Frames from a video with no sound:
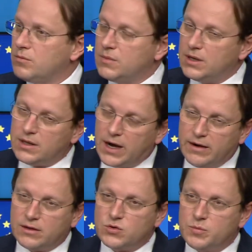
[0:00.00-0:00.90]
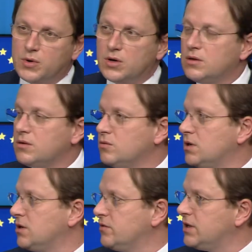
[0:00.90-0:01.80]
in direct support
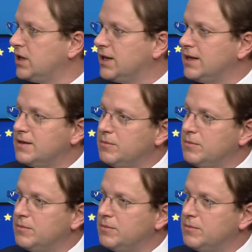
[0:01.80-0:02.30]
190